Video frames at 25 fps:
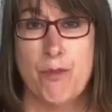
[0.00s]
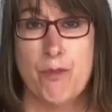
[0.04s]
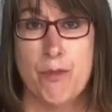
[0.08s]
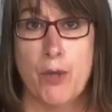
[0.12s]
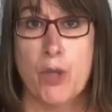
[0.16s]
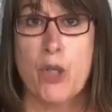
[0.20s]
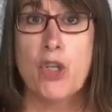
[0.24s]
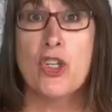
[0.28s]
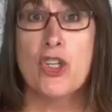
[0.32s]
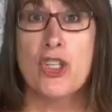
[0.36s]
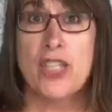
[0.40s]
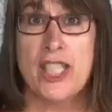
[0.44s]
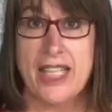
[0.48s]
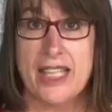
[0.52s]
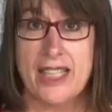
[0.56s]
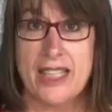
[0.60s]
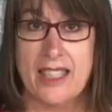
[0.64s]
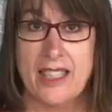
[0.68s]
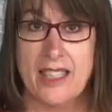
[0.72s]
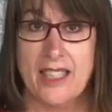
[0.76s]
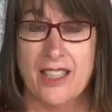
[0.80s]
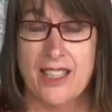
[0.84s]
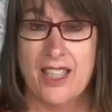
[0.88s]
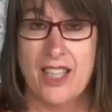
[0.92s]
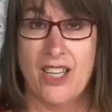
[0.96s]

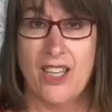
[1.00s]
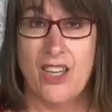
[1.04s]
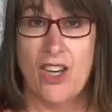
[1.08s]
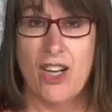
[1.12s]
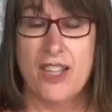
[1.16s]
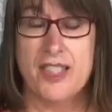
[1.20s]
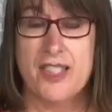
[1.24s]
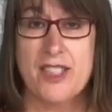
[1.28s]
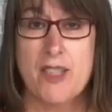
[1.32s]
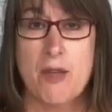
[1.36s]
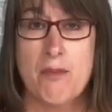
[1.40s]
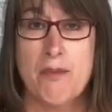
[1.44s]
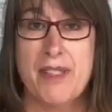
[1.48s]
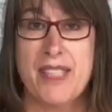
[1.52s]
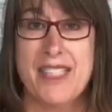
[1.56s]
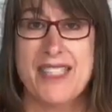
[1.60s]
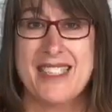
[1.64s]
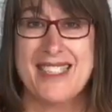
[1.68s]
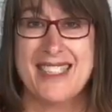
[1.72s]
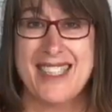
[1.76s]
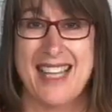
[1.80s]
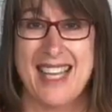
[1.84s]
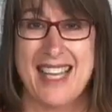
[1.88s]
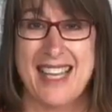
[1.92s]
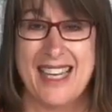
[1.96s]
burning on
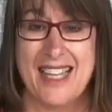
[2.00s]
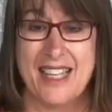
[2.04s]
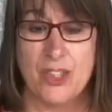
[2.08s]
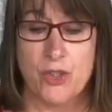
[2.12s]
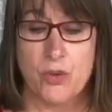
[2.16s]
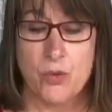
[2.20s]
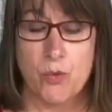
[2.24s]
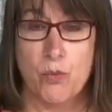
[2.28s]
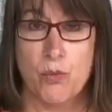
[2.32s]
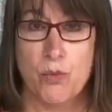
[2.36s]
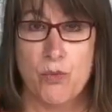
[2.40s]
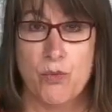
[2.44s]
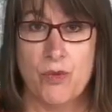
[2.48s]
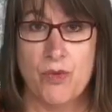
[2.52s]
somebody's legs